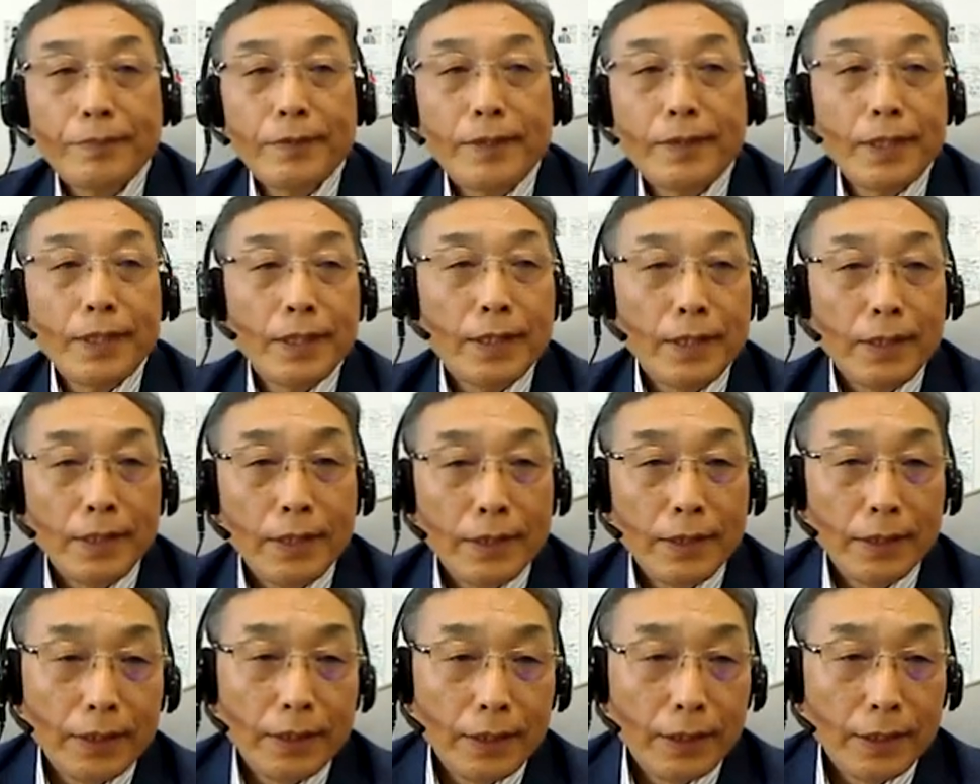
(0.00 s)

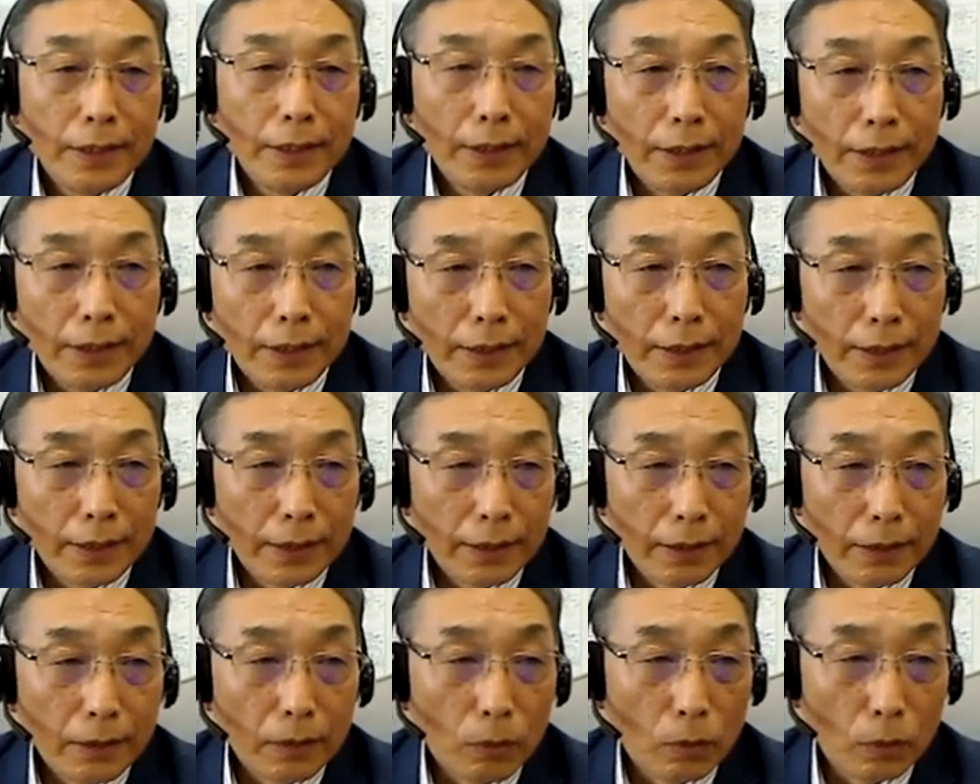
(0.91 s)
So
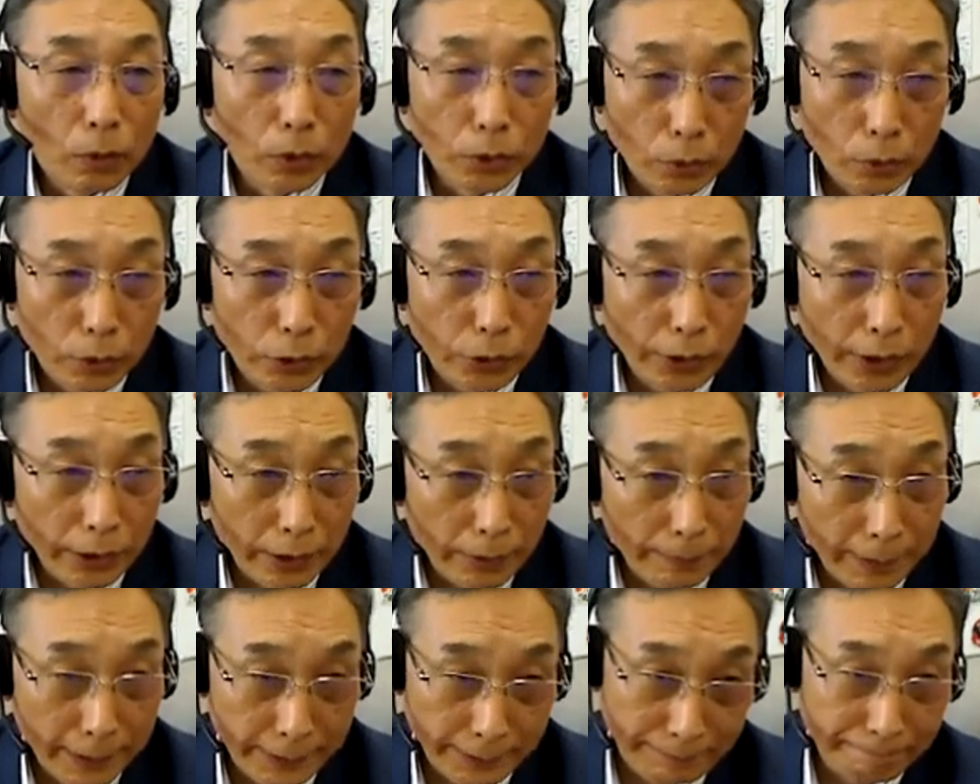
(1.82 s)
if you look at the
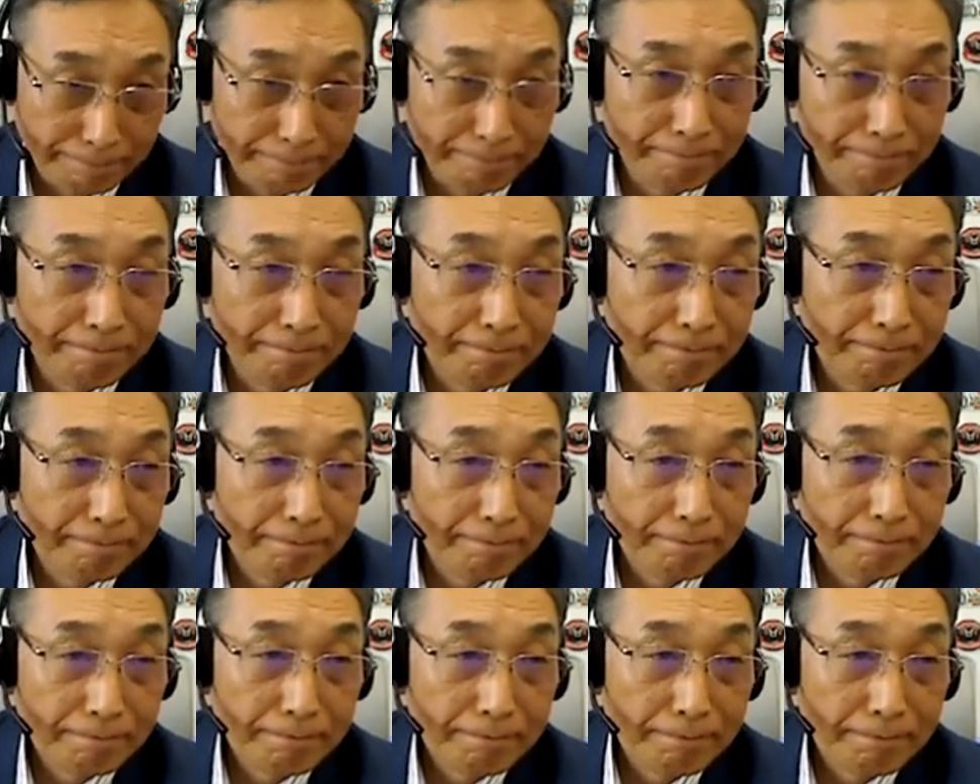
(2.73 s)
first page of my
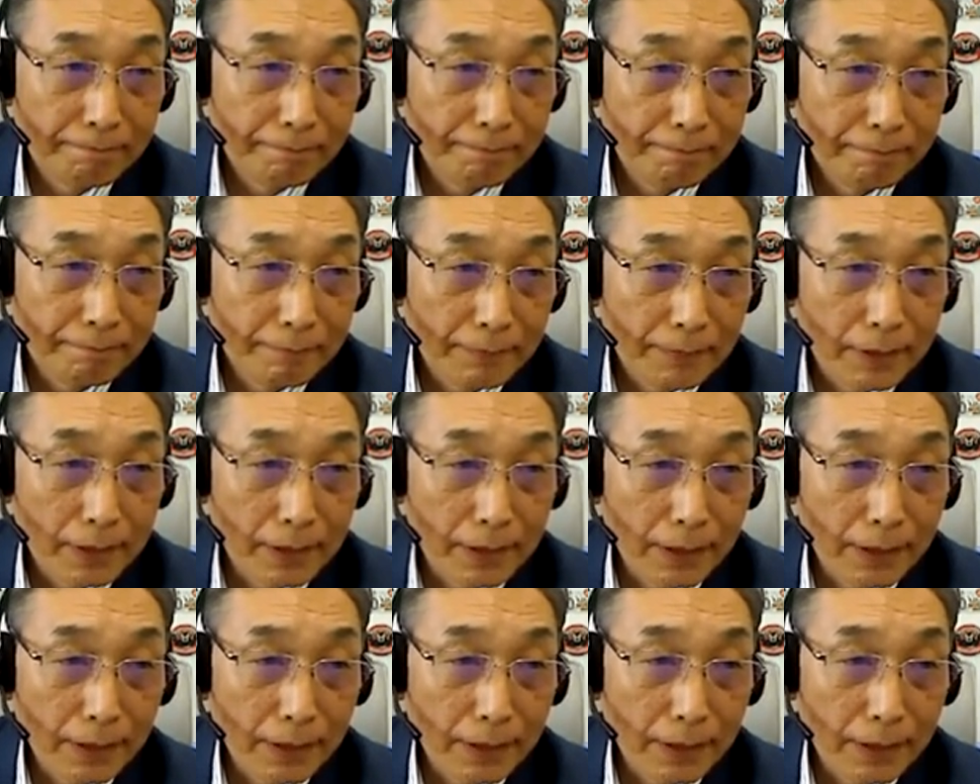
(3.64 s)
slide deck,